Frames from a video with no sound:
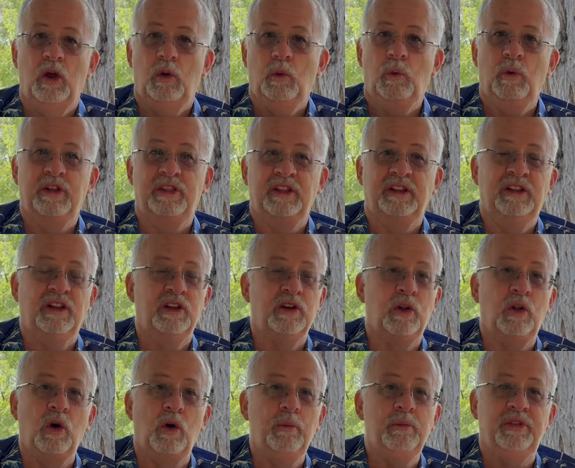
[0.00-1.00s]
with a
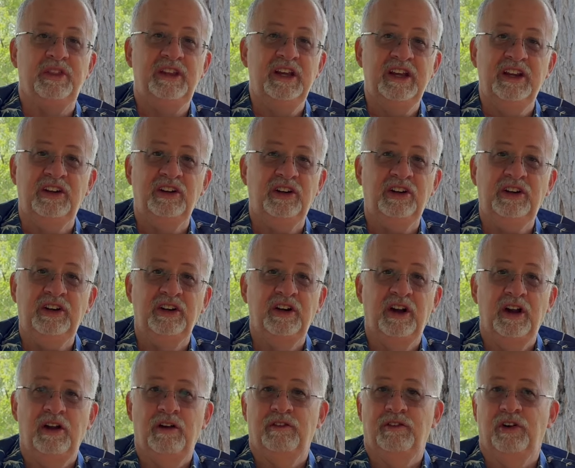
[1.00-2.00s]
little home theater
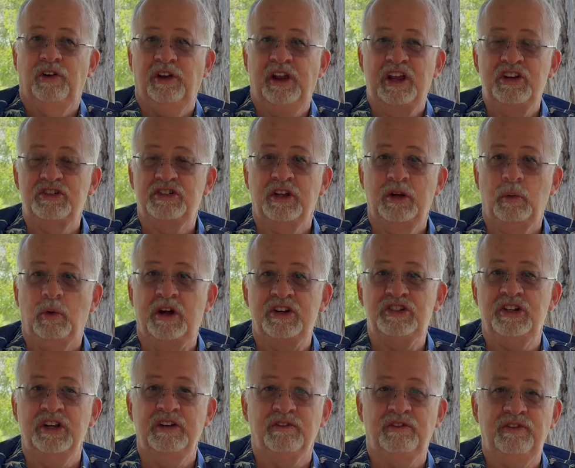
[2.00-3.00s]
for occasionally
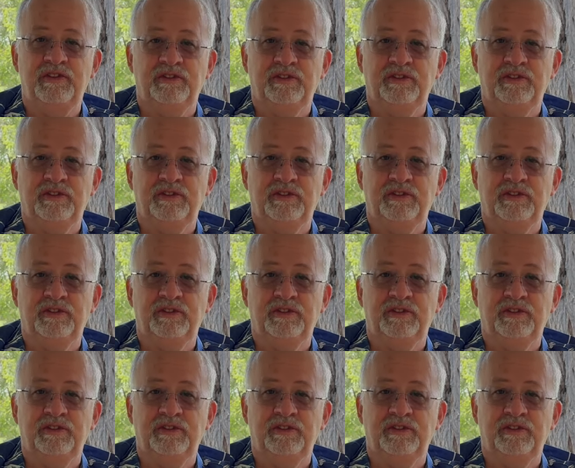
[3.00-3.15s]
watching